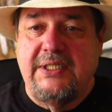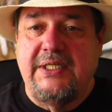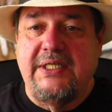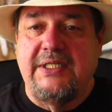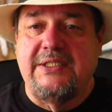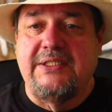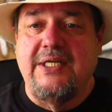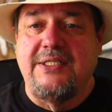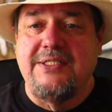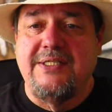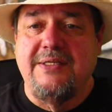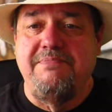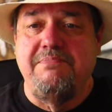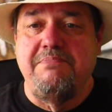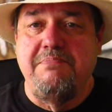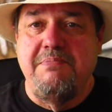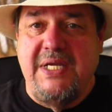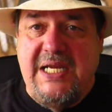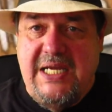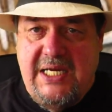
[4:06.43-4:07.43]
It
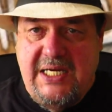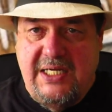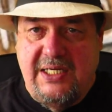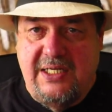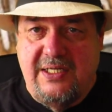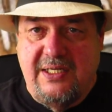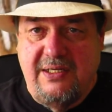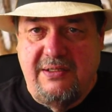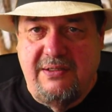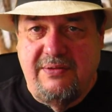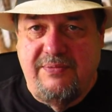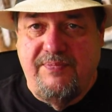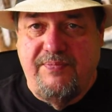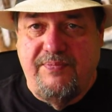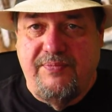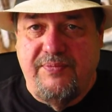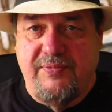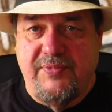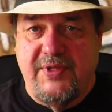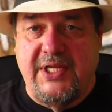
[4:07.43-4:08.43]
doesn't mean
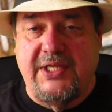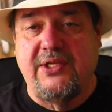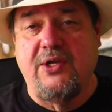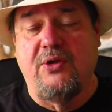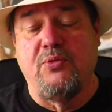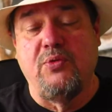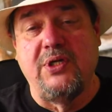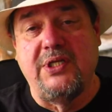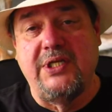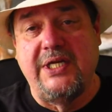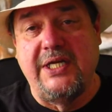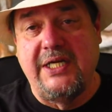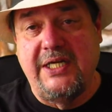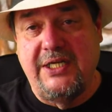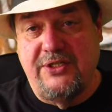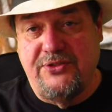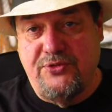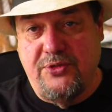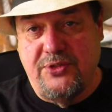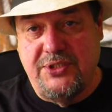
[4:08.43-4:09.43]
that they're really
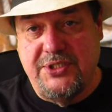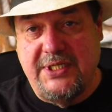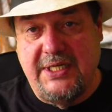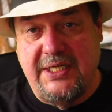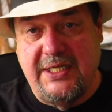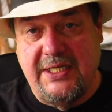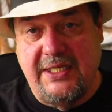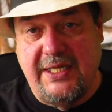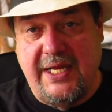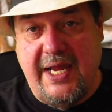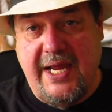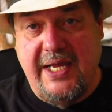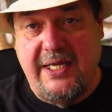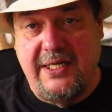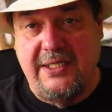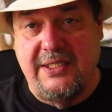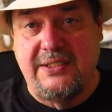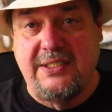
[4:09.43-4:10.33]
interested in that.